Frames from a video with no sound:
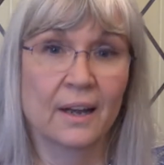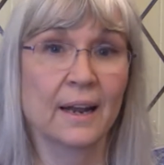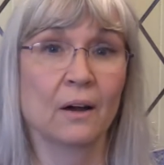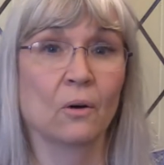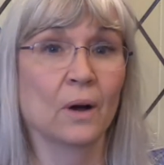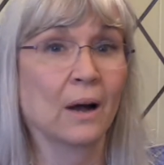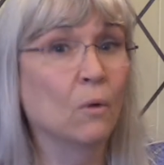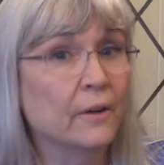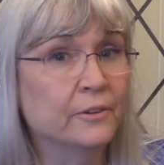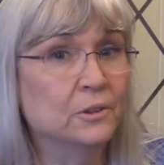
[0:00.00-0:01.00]
Now,
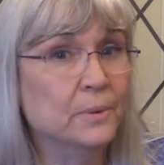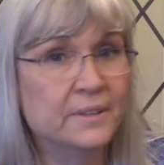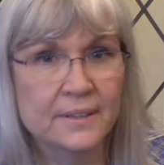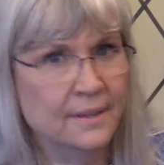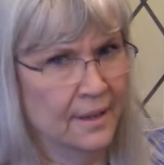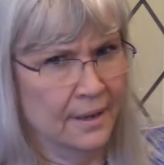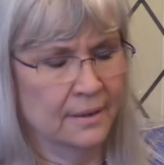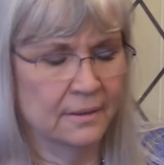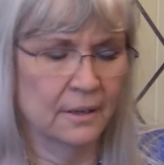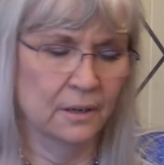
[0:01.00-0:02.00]
how often do we see
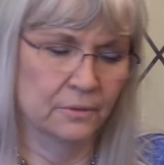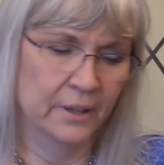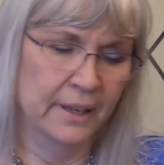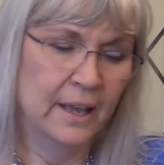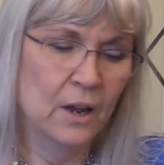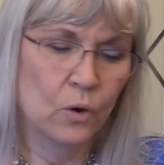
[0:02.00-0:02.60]
that? Not really.